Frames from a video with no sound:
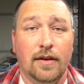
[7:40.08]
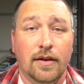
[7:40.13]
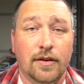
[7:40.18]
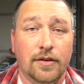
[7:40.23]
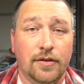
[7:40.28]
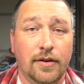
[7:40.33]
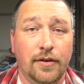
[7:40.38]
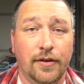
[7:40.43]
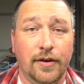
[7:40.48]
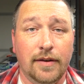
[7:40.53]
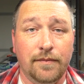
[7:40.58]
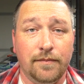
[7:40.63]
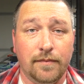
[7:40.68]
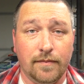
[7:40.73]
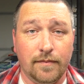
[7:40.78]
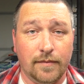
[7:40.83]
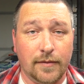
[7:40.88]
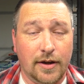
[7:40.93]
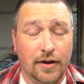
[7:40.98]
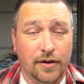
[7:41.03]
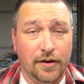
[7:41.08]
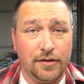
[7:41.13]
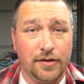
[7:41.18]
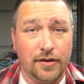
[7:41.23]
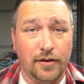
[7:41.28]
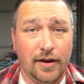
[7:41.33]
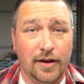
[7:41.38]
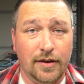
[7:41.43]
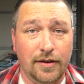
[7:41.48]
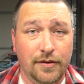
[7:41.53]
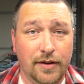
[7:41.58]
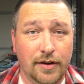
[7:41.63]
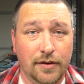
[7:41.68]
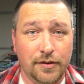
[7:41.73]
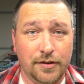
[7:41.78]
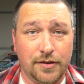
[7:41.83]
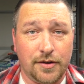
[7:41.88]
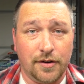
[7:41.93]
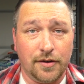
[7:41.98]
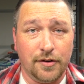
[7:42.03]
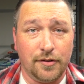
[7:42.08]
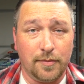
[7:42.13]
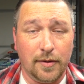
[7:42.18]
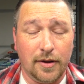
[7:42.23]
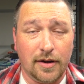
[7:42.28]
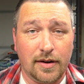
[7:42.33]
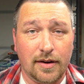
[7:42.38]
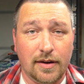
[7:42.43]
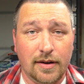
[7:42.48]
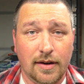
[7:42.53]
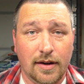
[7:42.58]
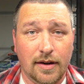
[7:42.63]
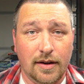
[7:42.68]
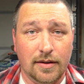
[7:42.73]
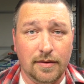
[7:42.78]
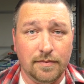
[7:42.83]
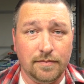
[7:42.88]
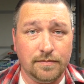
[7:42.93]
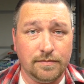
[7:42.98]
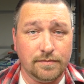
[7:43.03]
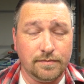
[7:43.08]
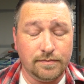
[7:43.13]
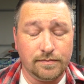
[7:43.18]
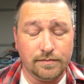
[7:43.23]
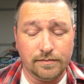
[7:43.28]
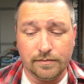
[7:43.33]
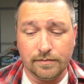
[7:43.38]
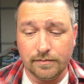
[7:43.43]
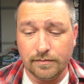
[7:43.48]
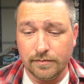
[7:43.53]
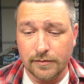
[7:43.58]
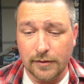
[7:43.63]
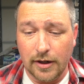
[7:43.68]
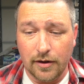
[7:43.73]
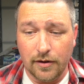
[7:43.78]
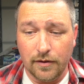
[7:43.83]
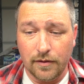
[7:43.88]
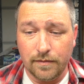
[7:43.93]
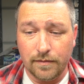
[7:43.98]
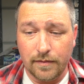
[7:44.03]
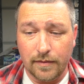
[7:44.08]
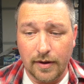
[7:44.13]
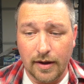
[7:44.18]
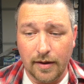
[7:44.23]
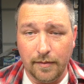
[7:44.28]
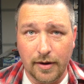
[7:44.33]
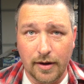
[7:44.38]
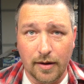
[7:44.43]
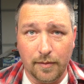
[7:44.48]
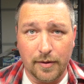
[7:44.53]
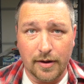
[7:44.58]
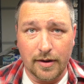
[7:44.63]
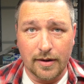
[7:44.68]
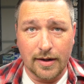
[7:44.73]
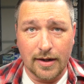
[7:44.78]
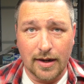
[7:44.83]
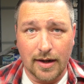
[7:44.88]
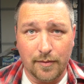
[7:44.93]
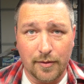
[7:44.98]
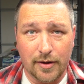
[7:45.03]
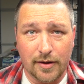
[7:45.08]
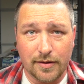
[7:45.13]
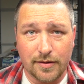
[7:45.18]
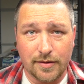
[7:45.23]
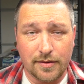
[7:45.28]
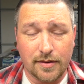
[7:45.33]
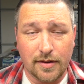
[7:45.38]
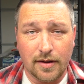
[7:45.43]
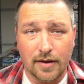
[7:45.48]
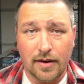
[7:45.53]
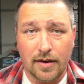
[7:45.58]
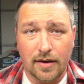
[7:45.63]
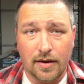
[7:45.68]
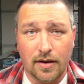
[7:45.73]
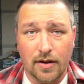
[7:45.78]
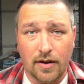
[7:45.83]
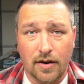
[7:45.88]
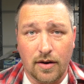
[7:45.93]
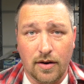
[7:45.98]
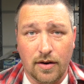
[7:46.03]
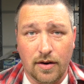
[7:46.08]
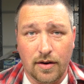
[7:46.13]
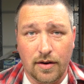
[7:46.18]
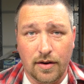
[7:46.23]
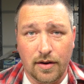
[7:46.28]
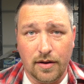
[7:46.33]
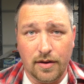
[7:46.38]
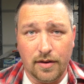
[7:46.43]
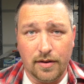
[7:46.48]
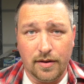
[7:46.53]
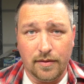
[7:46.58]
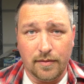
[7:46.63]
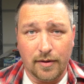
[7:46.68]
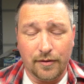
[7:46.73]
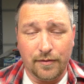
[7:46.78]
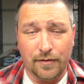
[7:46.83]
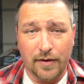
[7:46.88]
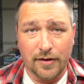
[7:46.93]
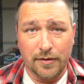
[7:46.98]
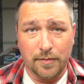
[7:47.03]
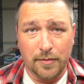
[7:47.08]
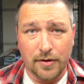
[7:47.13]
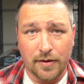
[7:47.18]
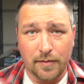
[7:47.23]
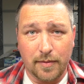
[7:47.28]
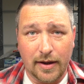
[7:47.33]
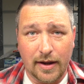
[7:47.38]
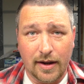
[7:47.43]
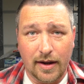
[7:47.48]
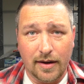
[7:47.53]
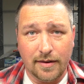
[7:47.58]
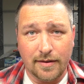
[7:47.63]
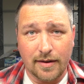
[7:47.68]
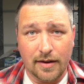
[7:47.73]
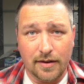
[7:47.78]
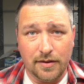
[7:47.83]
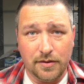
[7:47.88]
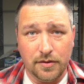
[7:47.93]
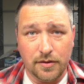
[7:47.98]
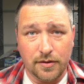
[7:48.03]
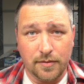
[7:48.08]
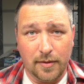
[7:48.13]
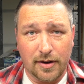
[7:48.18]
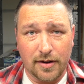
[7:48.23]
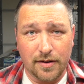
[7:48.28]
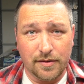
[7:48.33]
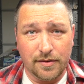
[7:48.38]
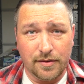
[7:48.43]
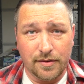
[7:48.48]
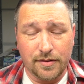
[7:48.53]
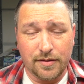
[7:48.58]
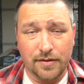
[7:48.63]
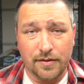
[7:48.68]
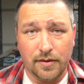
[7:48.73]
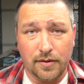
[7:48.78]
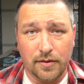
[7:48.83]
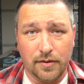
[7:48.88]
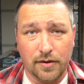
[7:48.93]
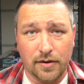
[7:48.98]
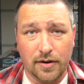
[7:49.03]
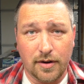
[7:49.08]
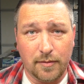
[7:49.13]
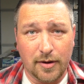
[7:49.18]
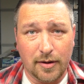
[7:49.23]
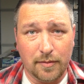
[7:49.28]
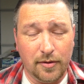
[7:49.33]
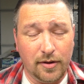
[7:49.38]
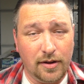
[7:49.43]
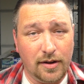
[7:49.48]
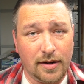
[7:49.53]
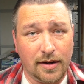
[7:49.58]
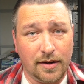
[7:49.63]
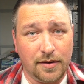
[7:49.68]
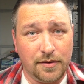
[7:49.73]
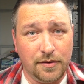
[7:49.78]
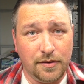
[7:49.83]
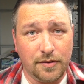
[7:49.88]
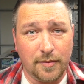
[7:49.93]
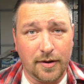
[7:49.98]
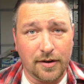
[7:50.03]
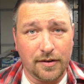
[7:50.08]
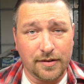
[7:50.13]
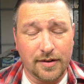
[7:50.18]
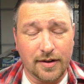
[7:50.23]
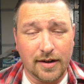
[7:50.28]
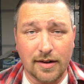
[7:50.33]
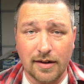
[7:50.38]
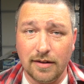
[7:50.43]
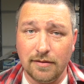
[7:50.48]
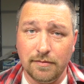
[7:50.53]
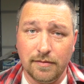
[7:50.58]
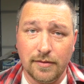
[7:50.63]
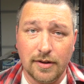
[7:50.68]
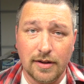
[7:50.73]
So anyway, curious to know how you deal with starter's block. You know, hit me up in comments on my Facebook page at Dukes Models or on my blog at dukesmodels.com.